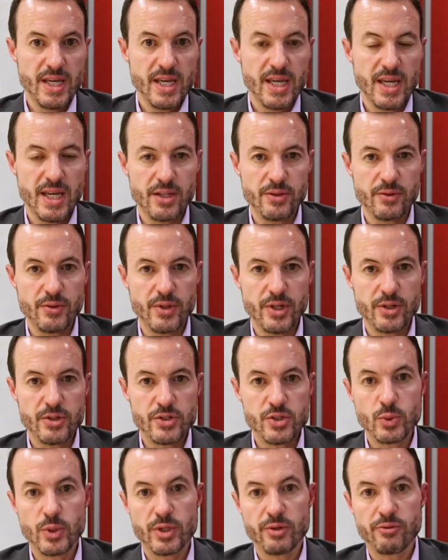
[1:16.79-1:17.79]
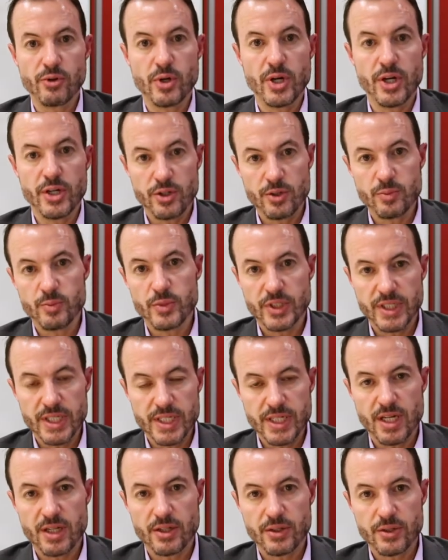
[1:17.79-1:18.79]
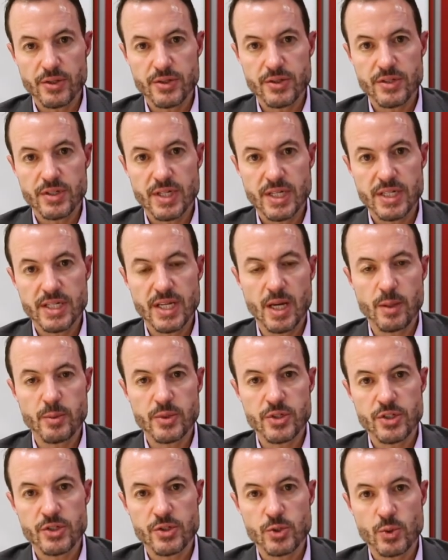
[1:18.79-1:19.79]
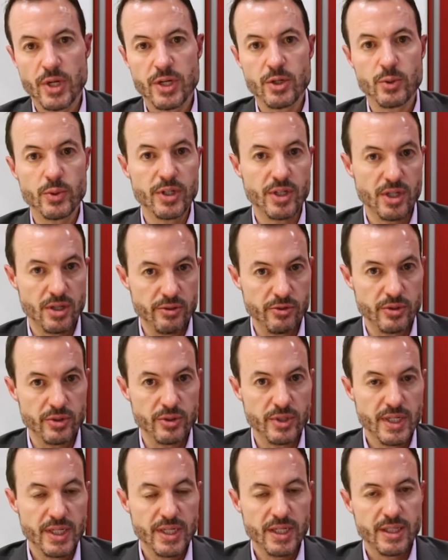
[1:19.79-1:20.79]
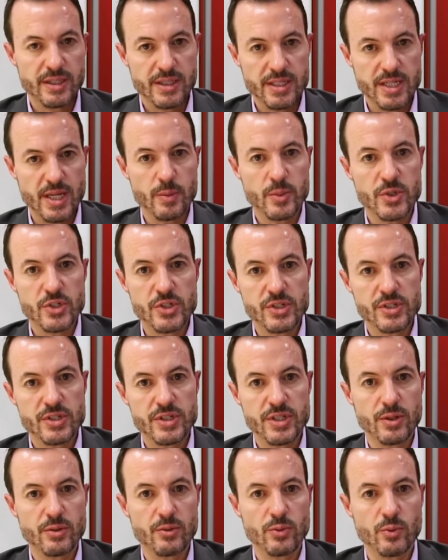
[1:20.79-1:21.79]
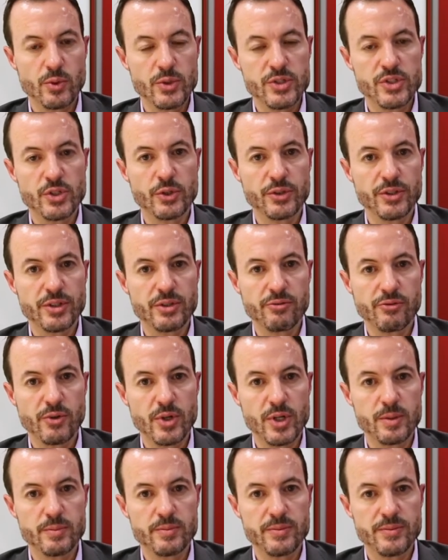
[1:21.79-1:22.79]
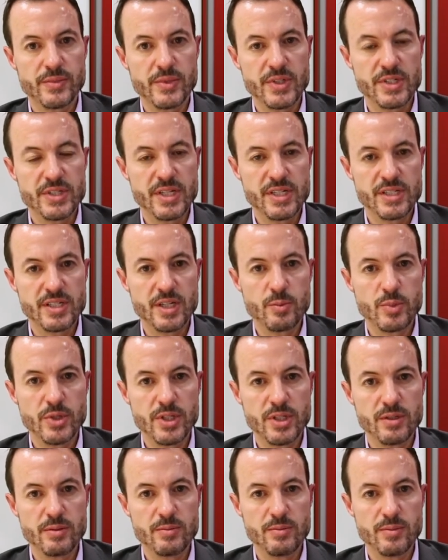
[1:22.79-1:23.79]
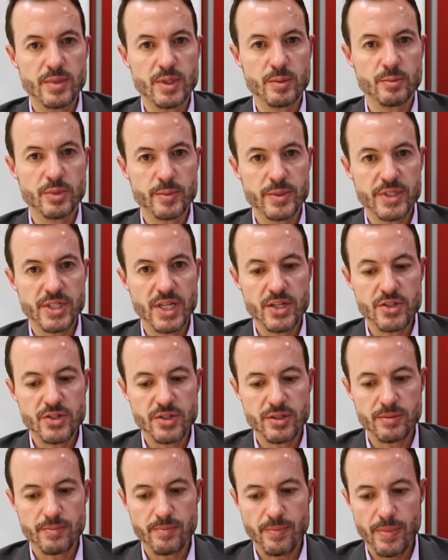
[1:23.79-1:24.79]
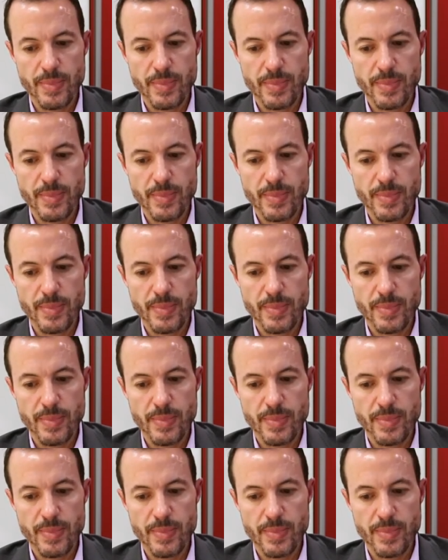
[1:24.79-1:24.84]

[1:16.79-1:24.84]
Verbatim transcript: and they're suing for $100 million in damages, trying to recover the damages that were resulting from this SAP implementation.